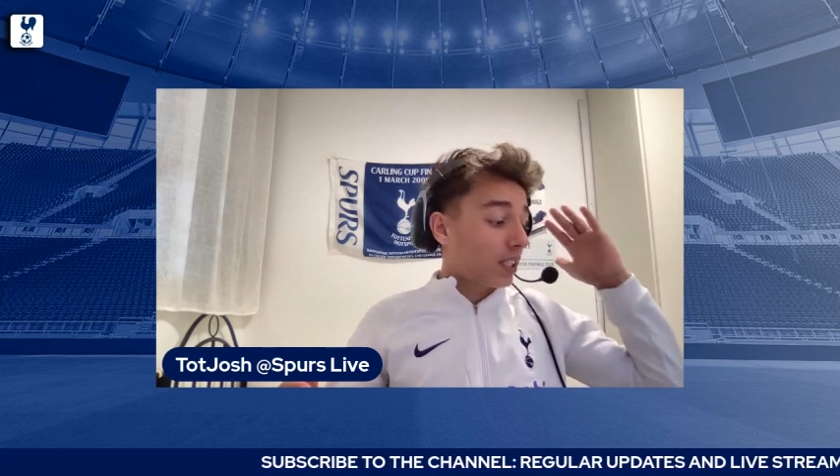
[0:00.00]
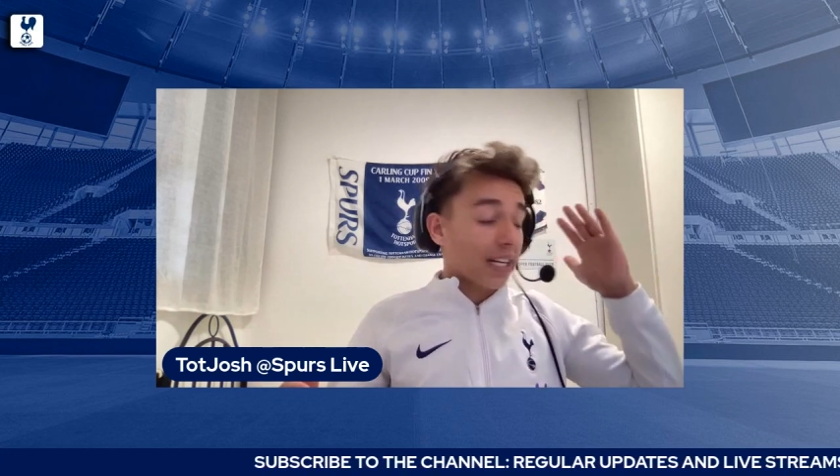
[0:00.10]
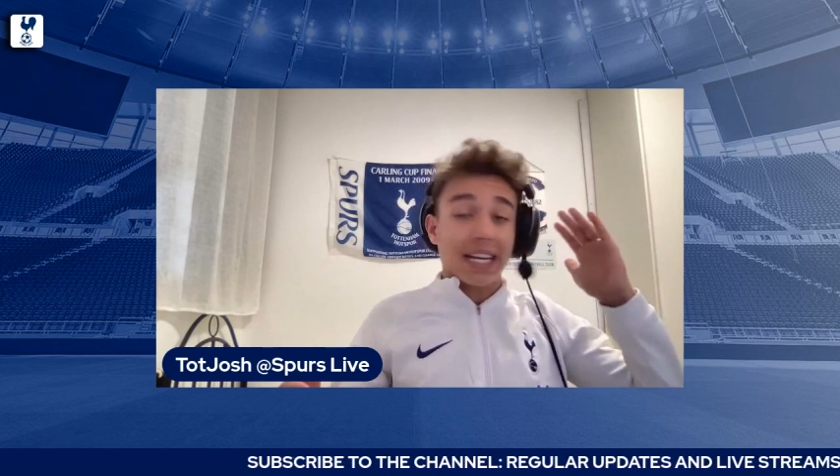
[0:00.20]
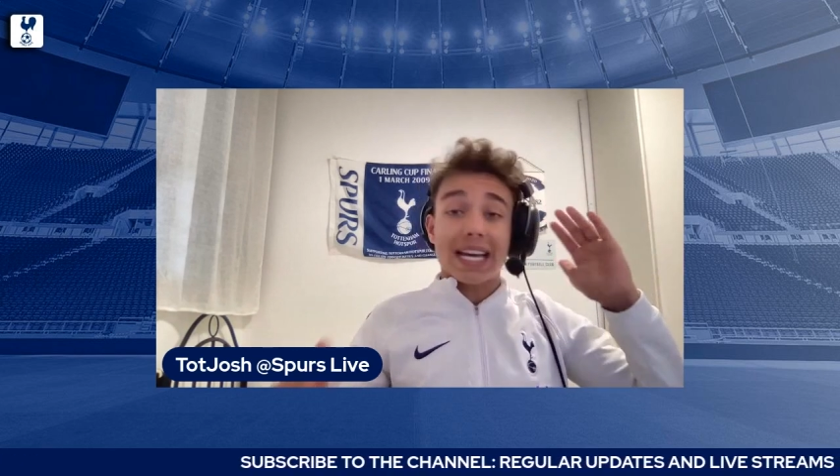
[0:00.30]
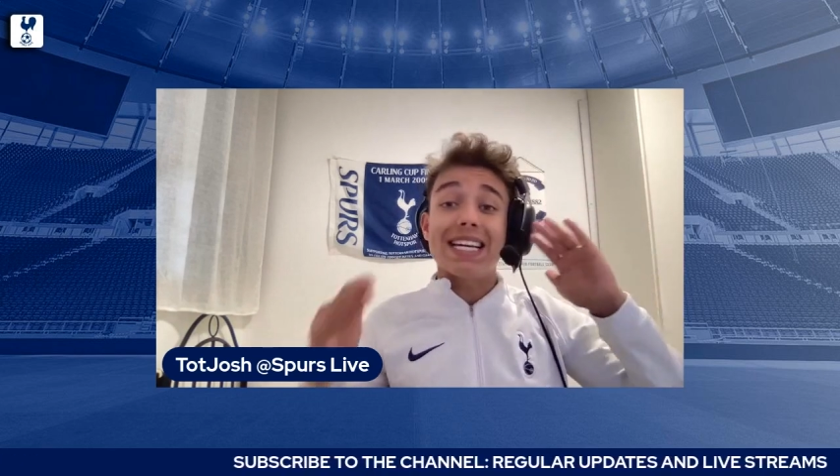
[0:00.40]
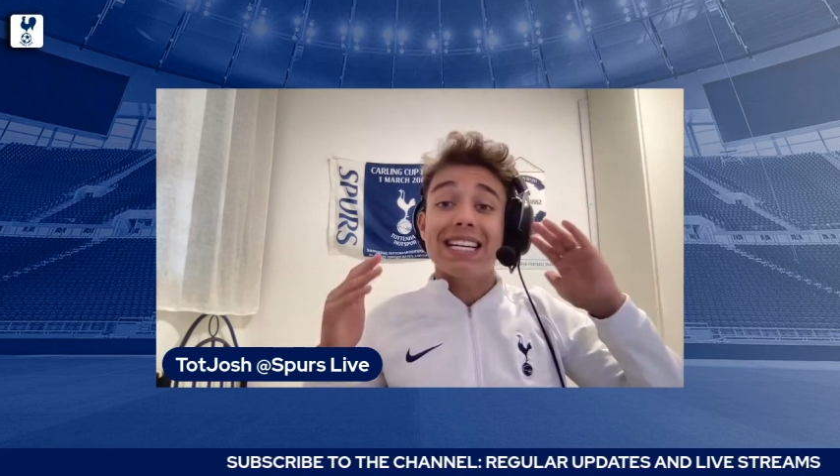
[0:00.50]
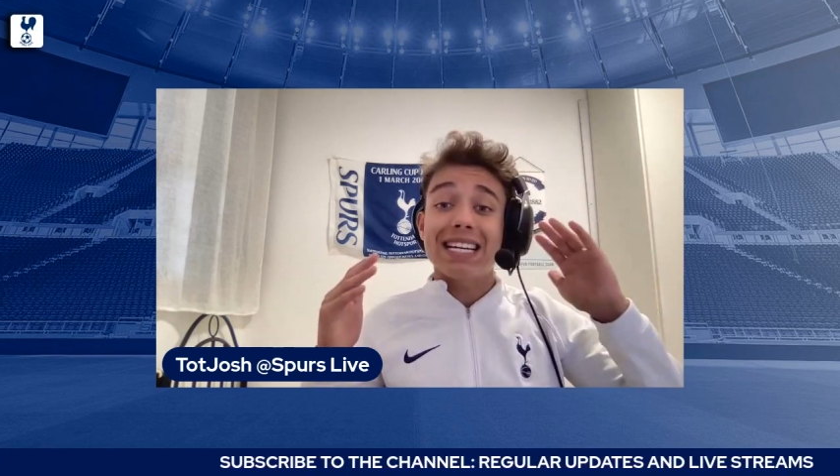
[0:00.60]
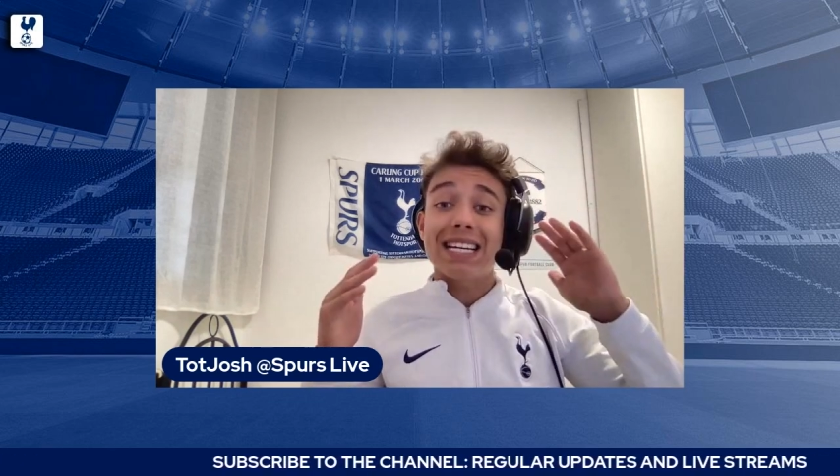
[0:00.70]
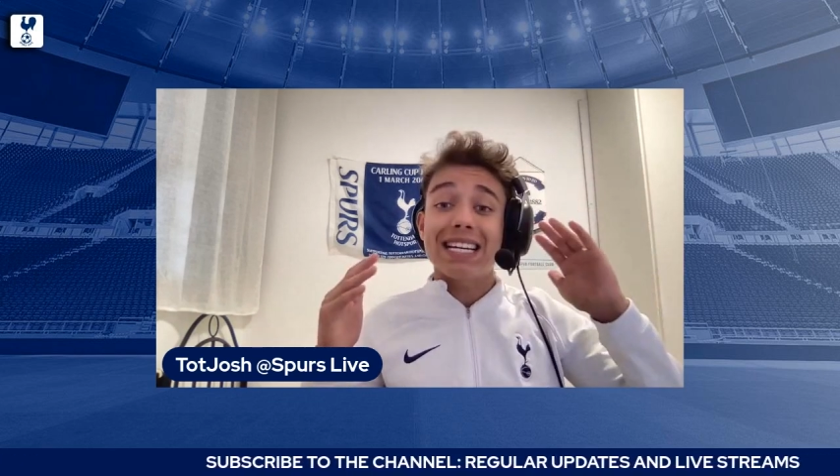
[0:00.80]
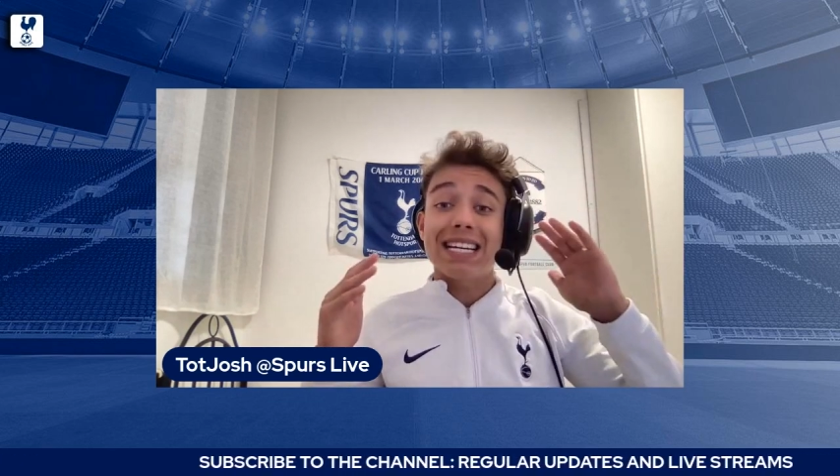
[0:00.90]
said that
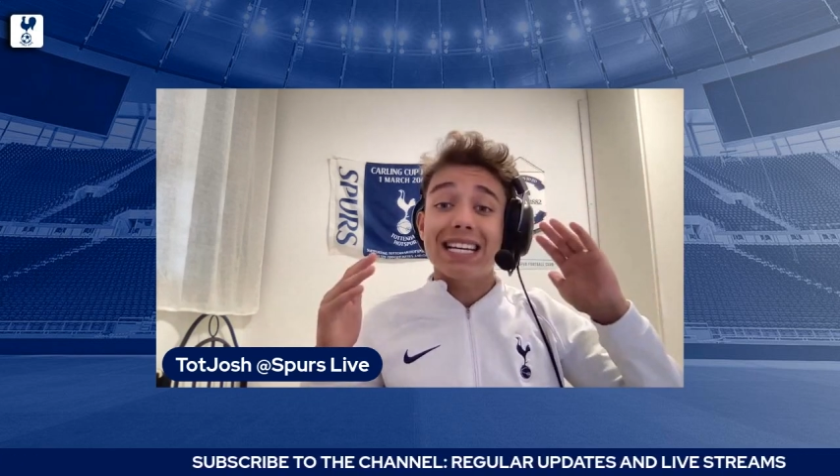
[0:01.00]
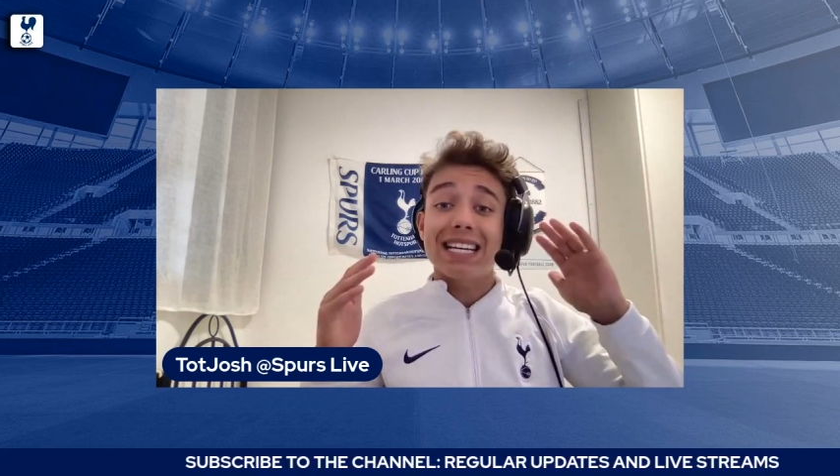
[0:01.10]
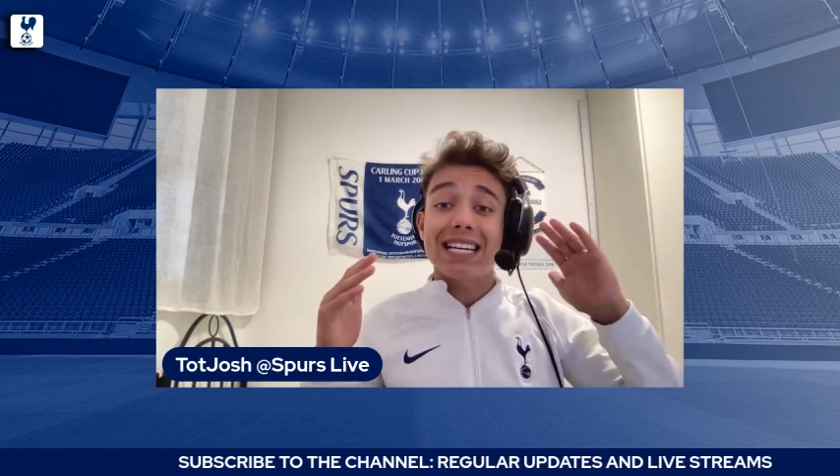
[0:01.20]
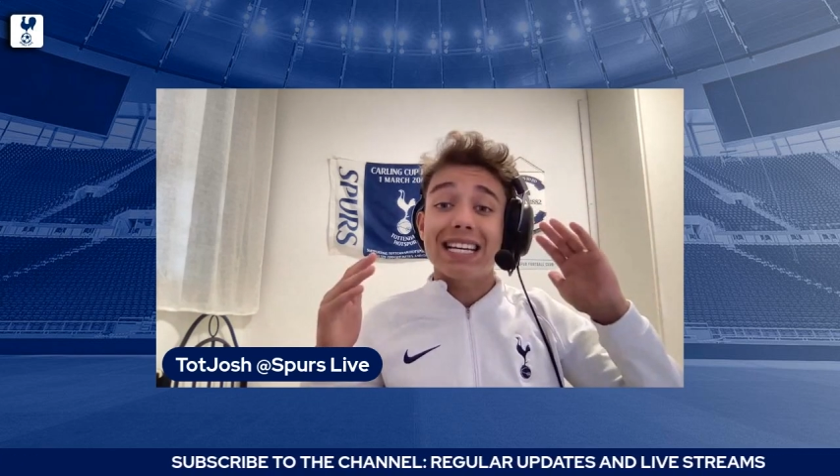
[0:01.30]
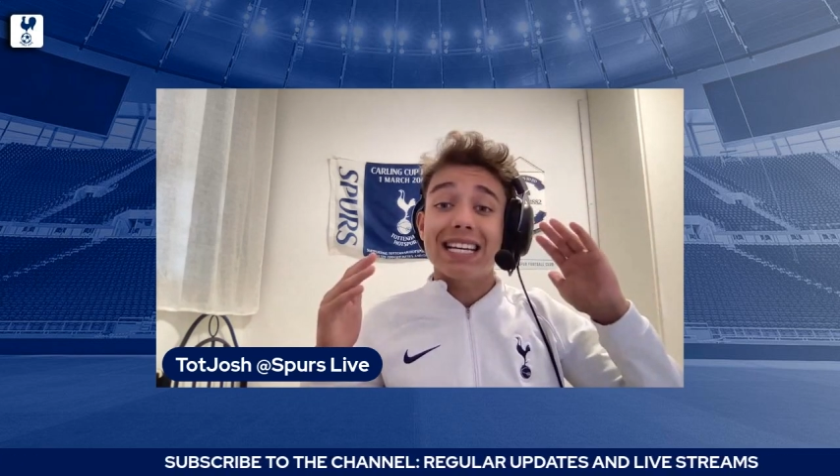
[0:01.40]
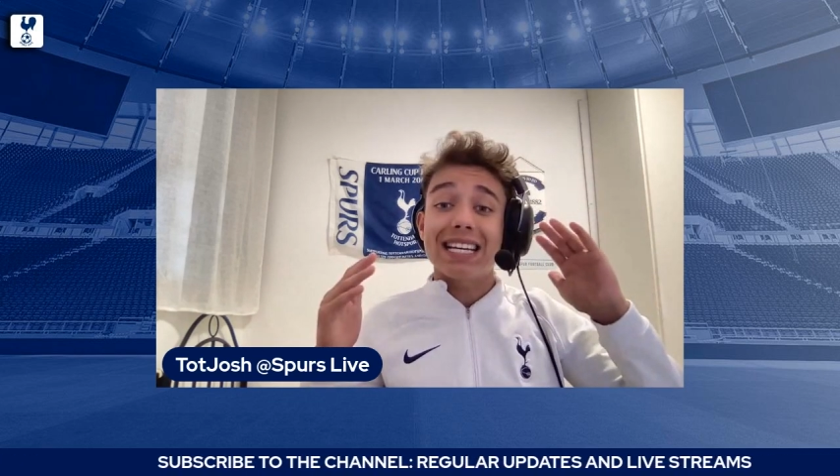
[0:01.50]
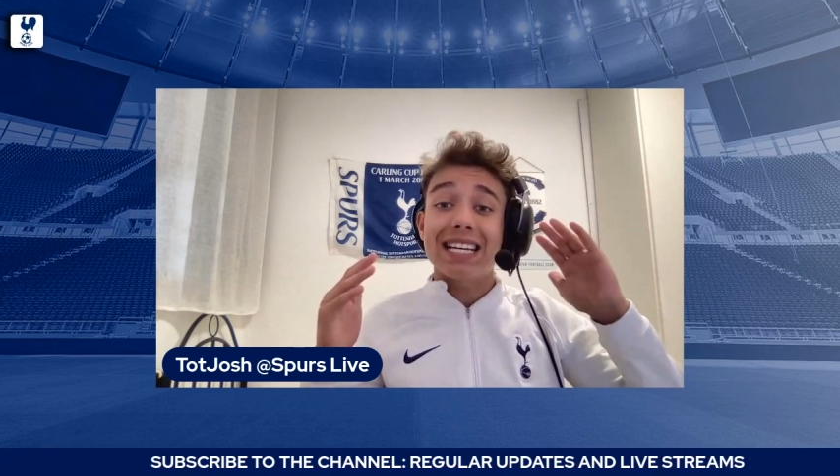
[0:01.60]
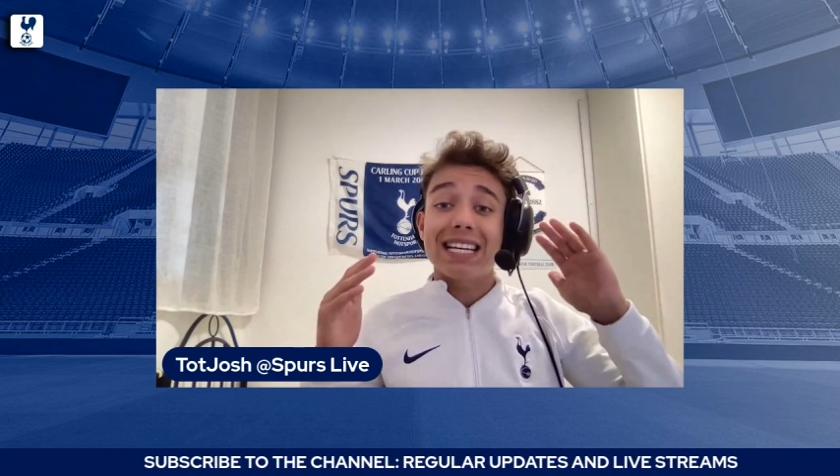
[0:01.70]
he will